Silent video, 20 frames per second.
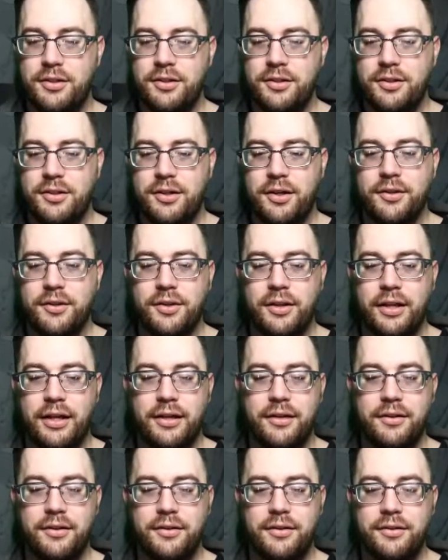Other
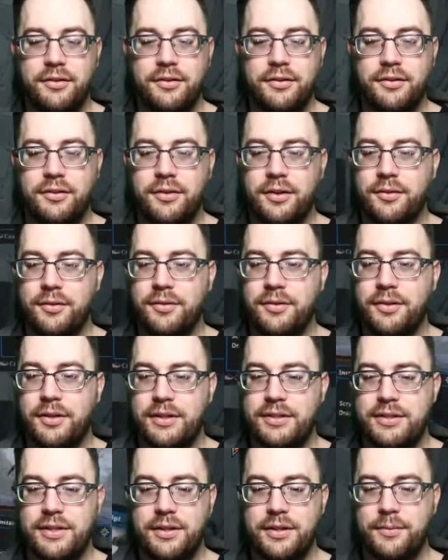land. No,
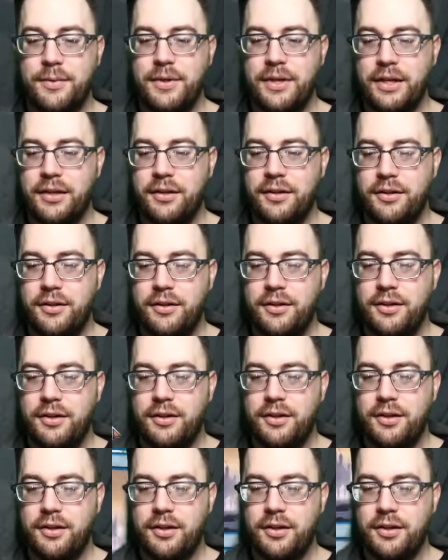that's nothing we need.
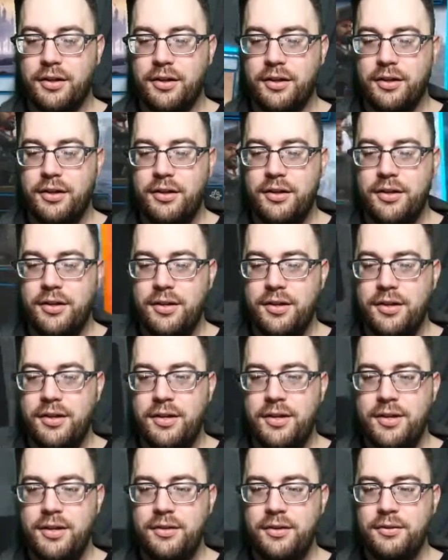
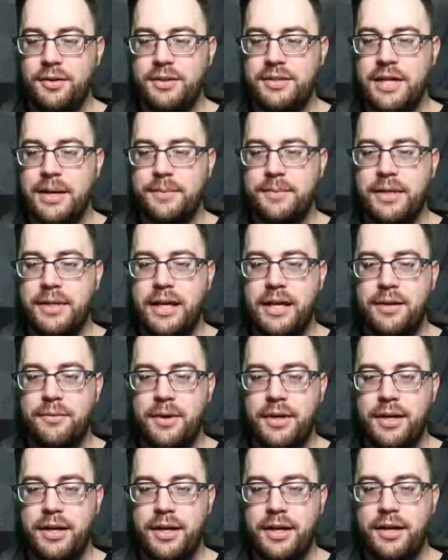Let's opt again.
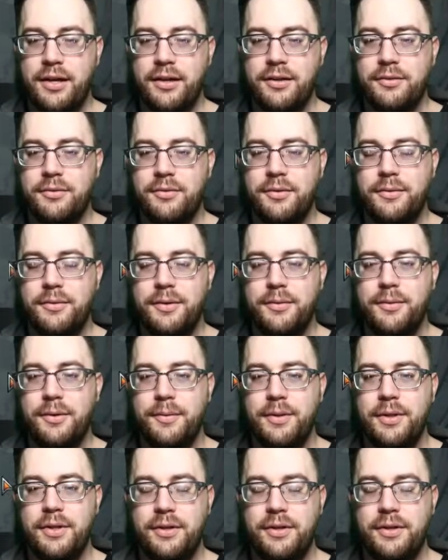Why not? What are we looking